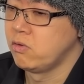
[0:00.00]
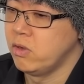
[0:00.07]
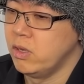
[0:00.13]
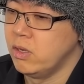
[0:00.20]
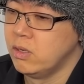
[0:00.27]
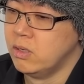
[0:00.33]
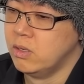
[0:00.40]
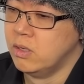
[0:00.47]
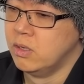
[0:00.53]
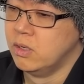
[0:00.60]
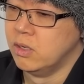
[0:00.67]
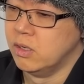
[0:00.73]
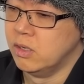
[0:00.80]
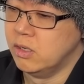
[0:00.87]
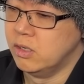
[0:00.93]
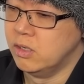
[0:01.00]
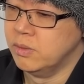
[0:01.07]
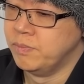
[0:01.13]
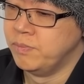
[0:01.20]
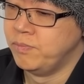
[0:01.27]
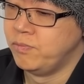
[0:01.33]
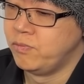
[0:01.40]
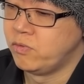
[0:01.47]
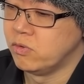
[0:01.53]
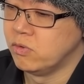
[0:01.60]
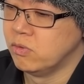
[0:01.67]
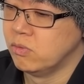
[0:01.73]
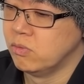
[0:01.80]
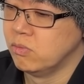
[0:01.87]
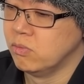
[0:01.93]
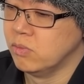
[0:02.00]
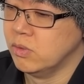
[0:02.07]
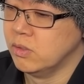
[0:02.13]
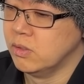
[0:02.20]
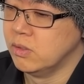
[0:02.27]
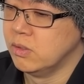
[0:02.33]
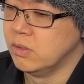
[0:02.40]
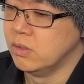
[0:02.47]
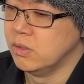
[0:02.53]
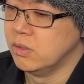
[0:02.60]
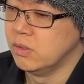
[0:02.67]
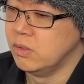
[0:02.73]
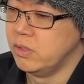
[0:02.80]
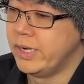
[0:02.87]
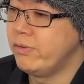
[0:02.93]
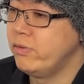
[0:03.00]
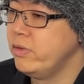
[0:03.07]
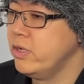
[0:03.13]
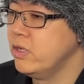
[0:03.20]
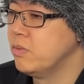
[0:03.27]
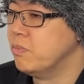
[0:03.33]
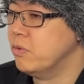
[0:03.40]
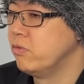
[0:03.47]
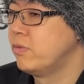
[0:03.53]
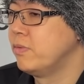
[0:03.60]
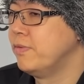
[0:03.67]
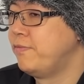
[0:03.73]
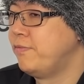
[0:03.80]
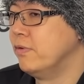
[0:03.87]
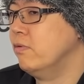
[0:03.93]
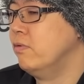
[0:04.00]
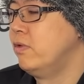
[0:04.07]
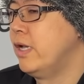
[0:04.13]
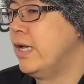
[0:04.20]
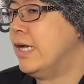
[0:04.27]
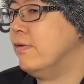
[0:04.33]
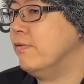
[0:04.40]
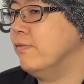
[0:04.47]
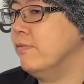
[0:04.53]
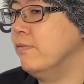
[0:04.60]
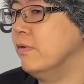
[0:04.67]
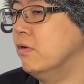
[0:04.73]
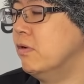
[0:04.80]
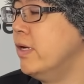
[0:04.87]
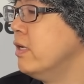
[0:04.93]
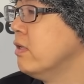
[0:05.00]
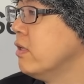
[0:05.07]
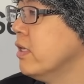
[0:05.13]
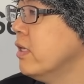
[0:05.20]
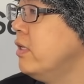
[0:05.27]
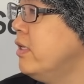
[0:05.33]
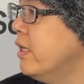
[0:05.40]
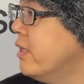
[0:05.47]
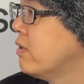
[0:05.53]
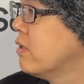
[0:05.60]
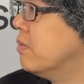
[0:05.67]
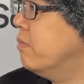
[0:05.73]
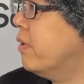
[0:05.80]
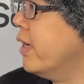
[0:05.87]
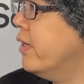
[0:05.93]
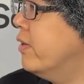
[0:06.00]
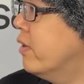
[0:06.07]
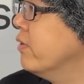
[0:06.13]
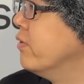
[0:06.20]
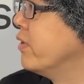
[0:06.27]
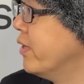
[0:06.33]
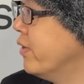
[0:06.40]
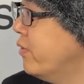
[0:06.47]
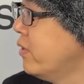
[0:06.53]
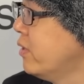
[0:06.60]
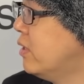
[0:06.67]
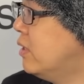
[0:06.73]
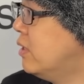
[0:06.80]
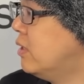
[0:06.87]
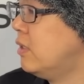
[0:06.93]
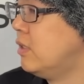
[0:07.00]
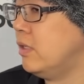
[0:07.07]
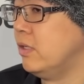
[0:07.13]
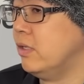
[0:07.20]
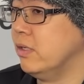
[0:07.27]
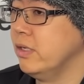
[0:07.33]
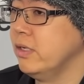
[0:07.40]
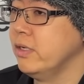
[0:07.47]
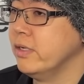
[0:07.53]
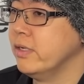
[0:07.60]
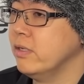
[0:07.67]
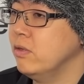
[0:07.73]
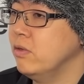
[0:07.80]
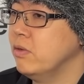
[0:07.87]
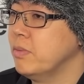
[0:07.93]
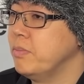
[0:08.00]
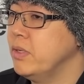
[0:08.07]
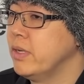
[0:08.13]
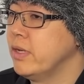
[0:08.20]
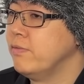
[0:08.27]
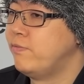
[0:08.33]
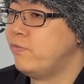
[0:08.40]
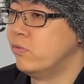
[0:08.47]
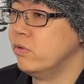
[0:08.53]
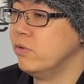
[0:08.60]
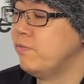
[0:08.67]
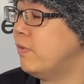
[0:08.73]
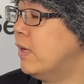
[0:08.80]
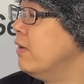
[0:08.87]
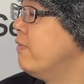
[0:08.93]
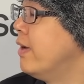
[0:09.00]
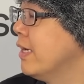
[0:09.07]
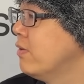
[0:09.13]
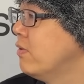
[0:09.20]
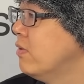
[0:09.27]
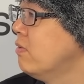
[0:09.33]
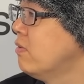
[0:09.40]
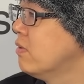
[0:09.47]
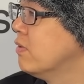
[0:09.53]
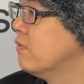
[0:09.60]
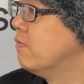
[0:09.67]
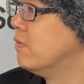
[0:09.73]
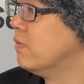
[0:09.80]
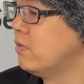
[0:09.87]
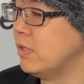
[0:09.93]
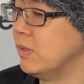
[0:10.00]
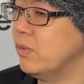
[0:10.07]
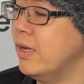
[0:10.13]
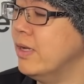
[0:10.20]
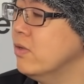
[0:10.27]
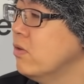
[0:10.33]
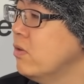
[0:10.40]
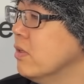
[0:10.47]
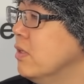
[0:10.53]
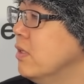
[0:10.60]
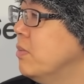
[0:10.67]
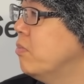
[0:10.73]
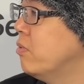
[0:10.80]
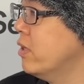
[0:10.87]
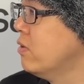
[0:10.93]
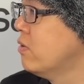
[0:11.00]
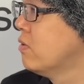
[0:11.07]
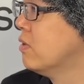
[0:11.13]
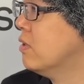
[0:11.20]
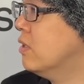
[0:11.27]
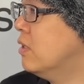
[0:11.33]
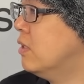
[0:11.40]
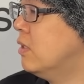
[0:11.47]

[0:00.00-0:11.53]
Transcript: Okay. Um, so uh, nowadays, most of the phones have OIS and EIS combined all together. Right right? And you may have four to five axes of stabilization in place.